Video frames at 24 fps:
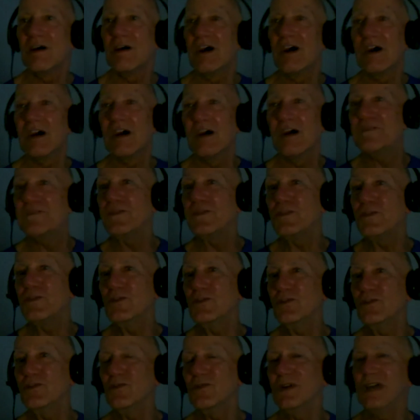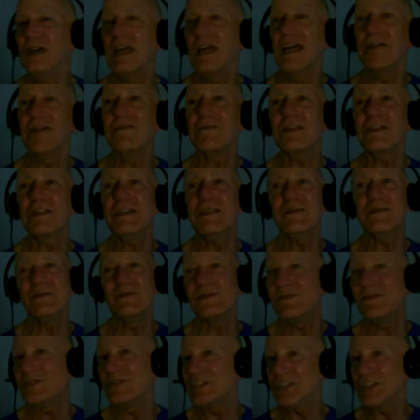a few every
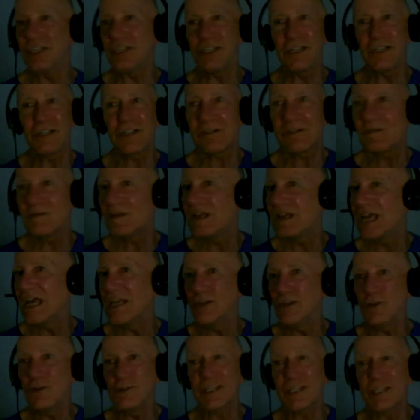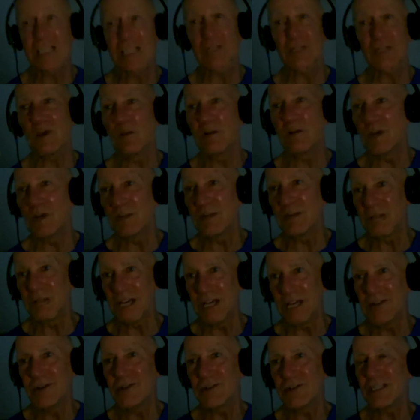year, and usually it's when one
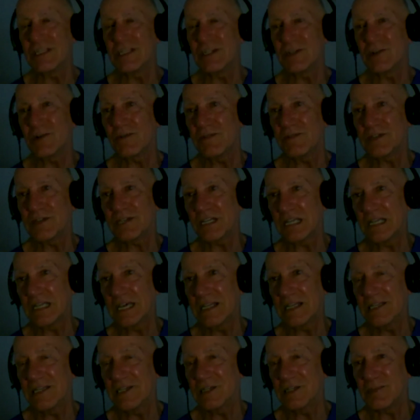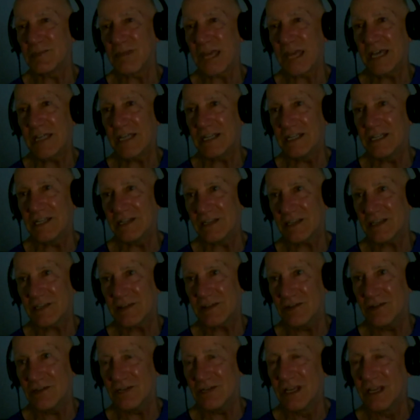blunders into a fishing net in Japan and is killed.
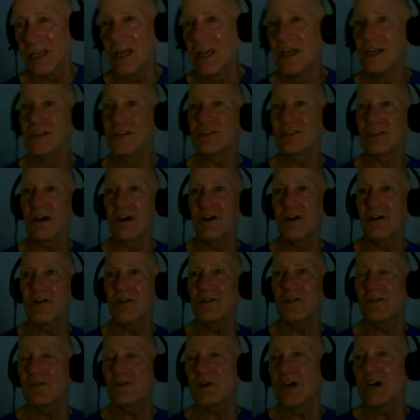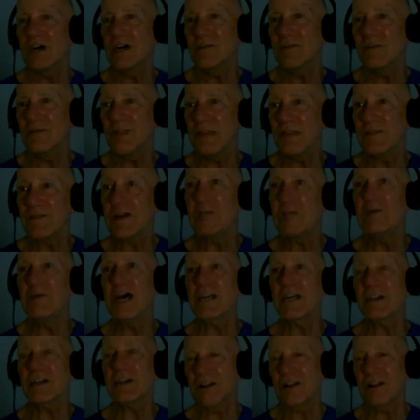Mm. So um, they've come
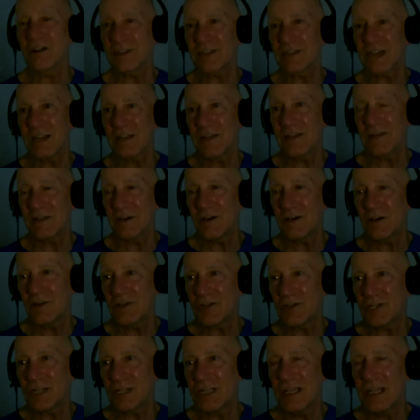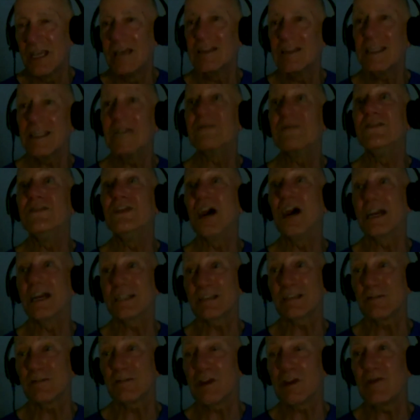back on our side of the ocean. They have not,
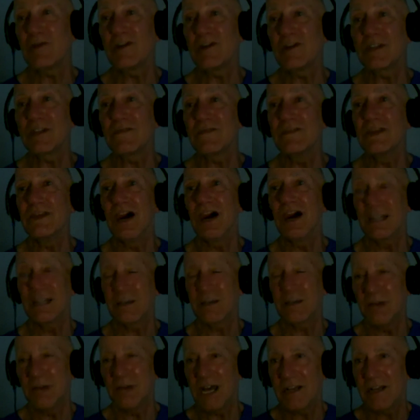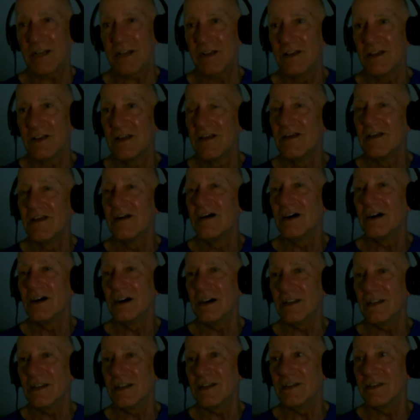gray whales have not come back
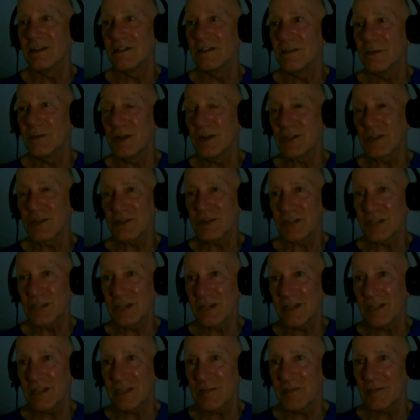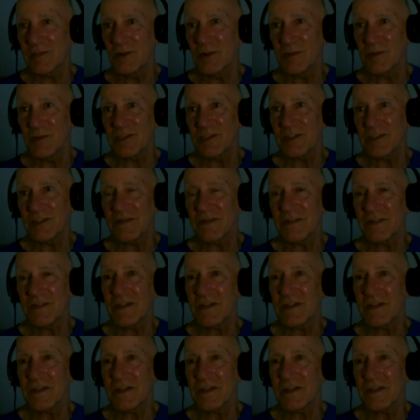on the western side of the North Pacific.